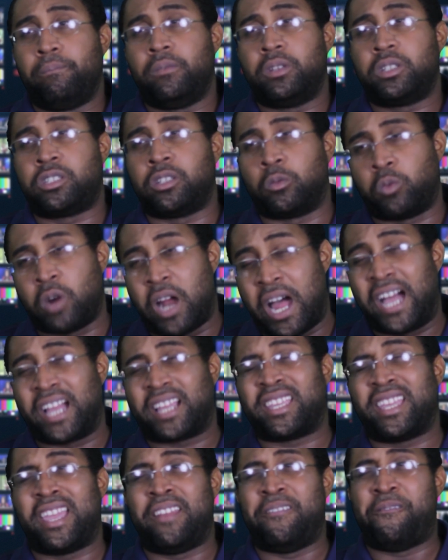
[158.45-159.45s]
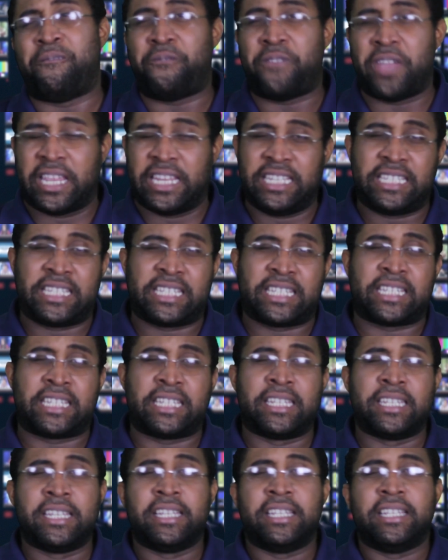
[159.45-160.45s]
Ciroc and Face.
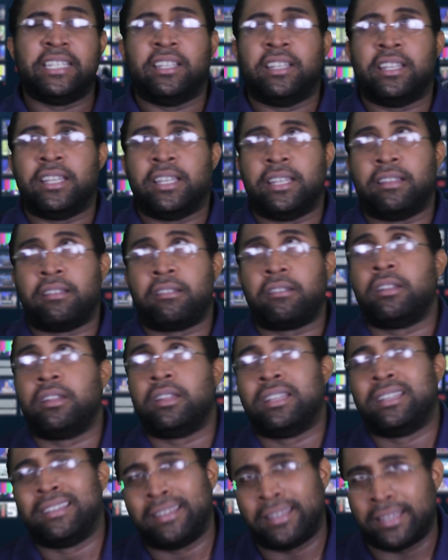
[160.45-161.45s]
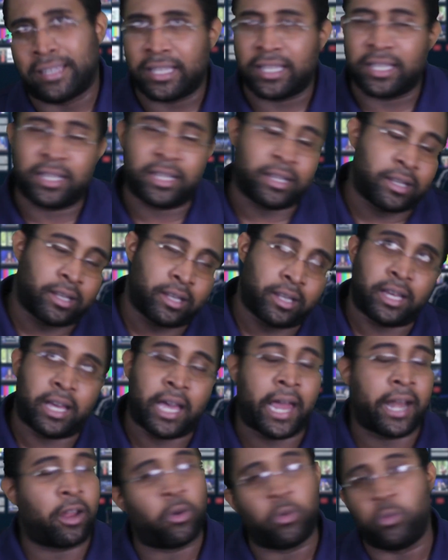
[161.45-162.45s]

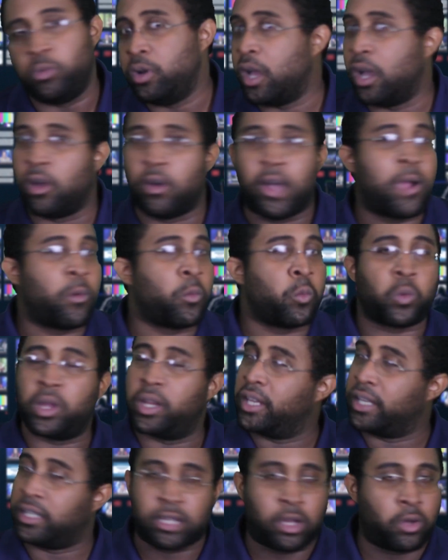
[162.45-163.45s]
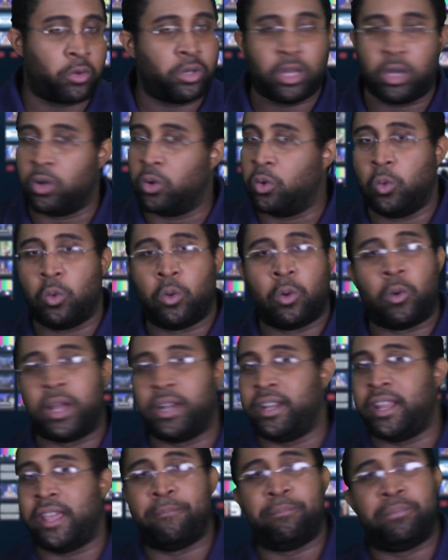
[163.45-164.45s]
I don't know. I really don't know who won
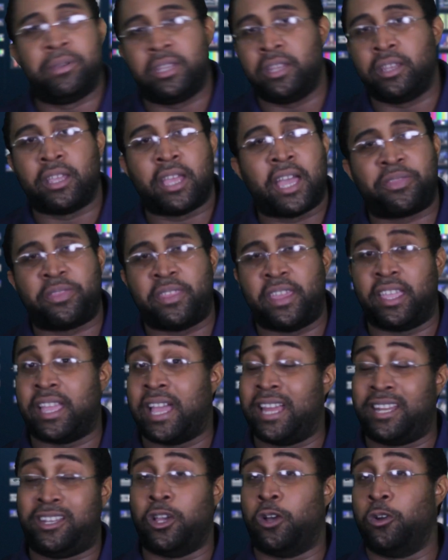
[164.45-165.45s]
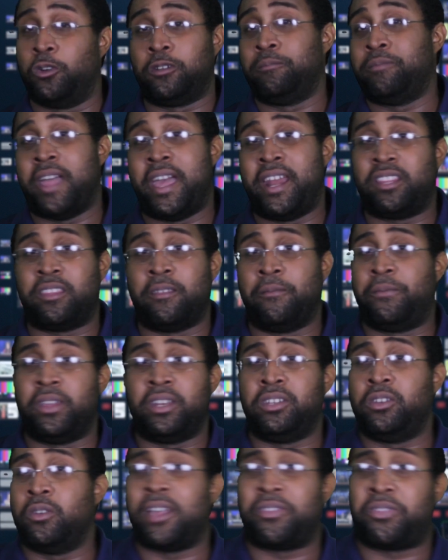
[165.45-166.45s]
that beat. I think I told him that at the
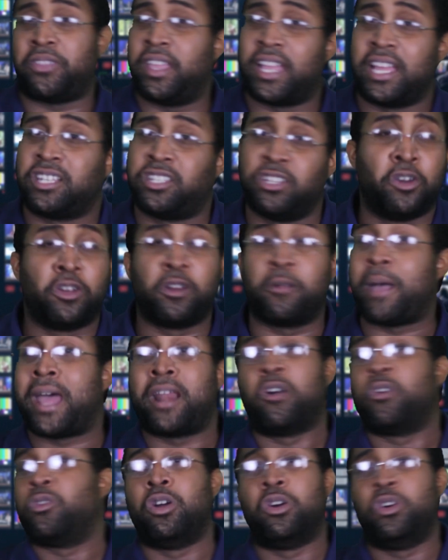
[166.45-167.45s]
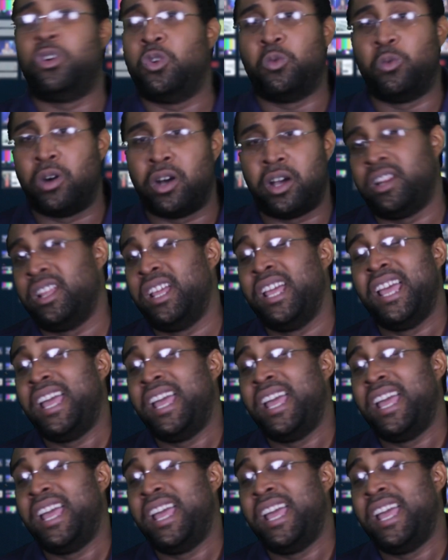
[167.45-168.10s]
venue. I think I told him I don't know who won.